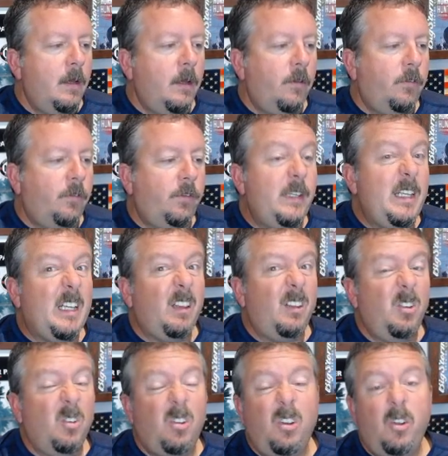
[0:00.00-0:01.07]
sneak a
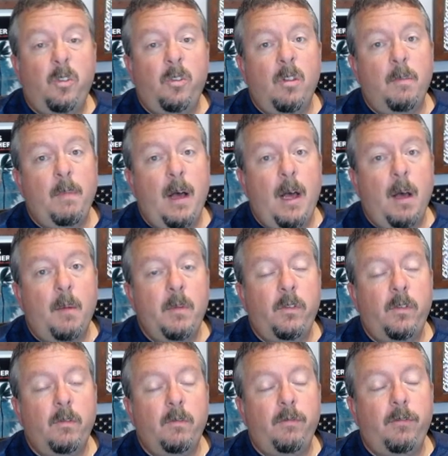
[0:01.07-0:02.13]
little closer to the
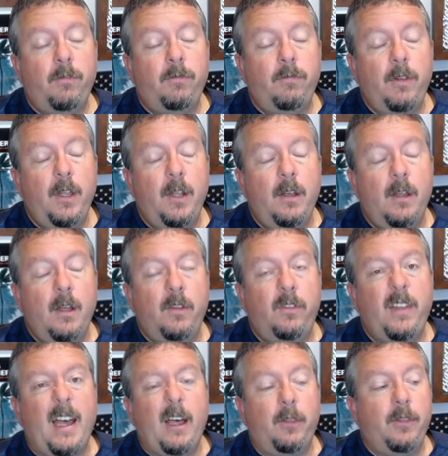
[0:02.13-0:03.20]
Bahamas and
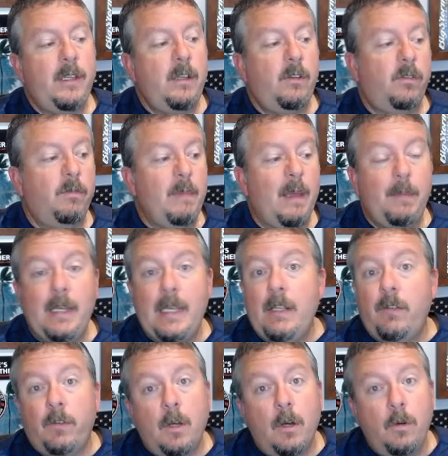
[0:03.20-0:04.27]
southeast, maybe
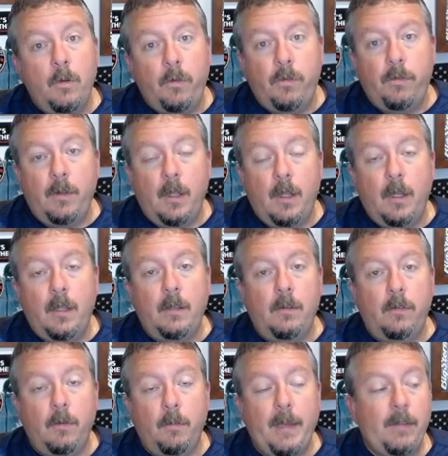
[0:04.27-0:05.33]
east coast.
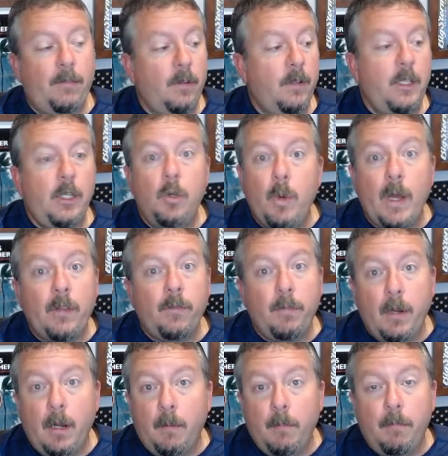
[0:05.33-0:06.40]
So basically U.S.
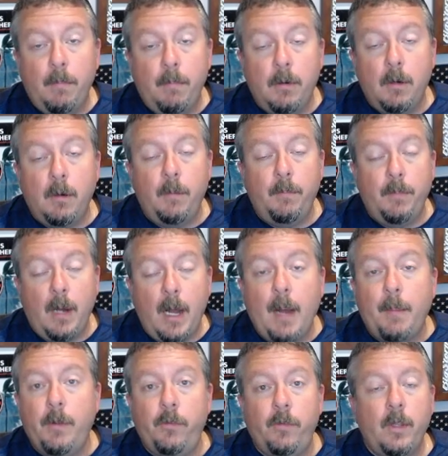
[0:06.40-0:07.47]

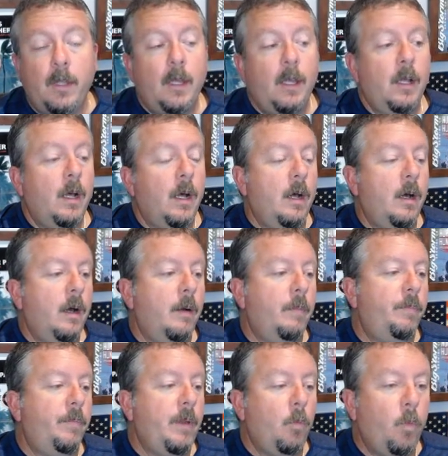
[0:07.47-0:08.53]
Bahamas.
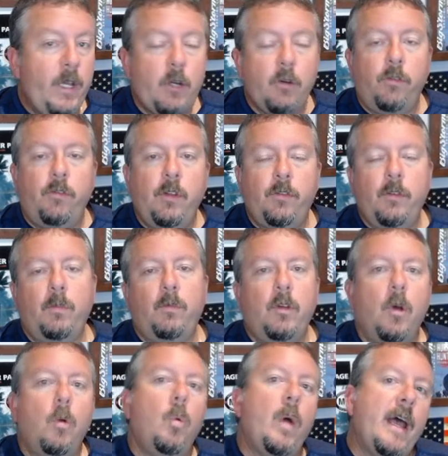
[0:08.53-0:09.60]
Weaker systems
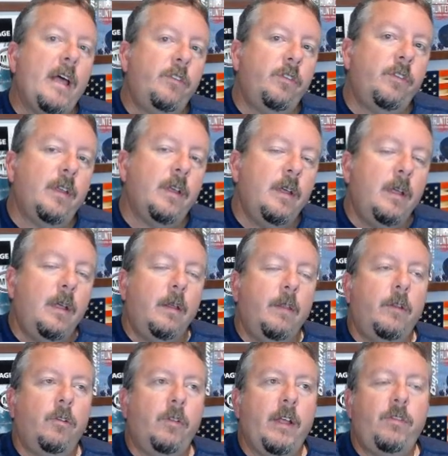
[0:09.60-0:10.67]
go west.
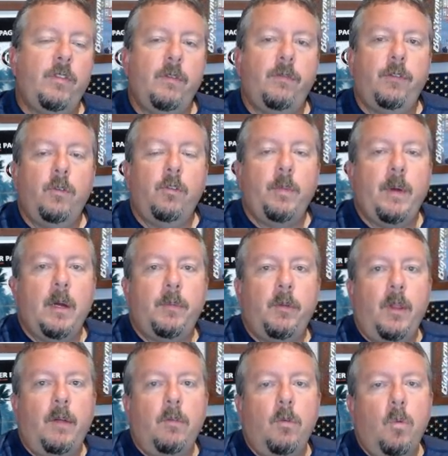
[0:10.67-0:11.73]
They're less influenced by
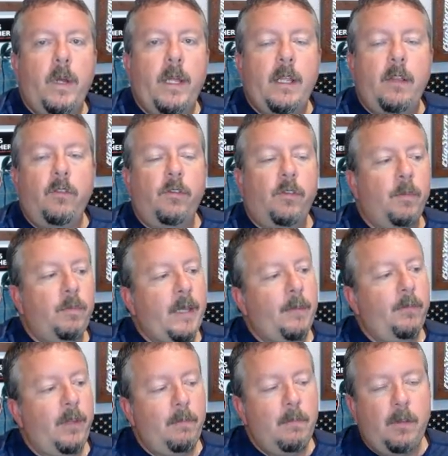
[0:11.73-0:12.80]
upper level winds.
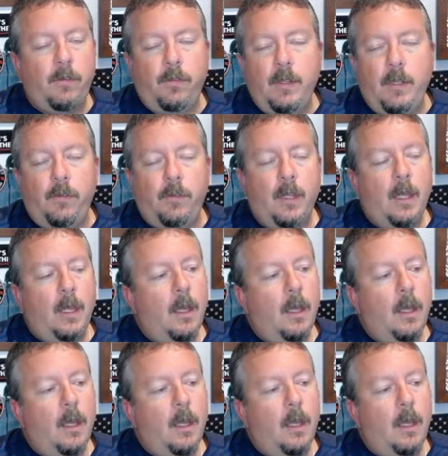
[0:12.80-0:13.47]
Sometimes they miss these